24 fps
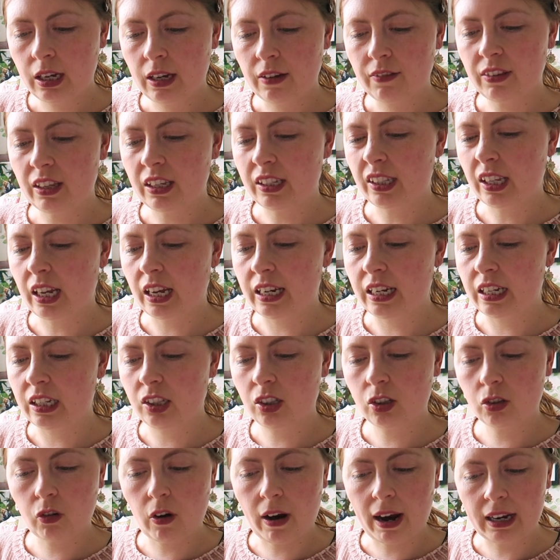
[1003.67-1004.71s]
if there's any
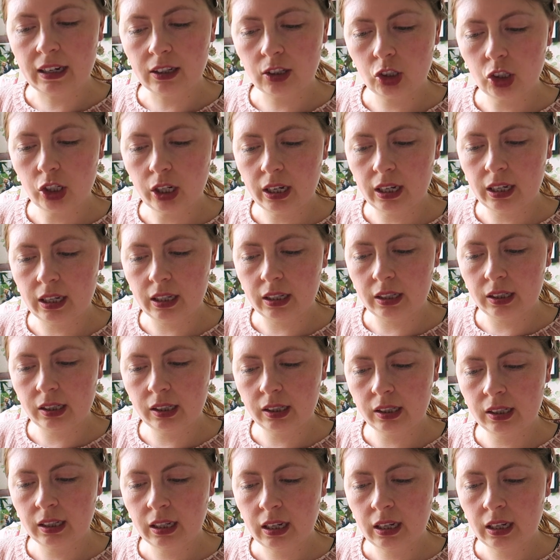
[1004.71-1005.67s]
scratches.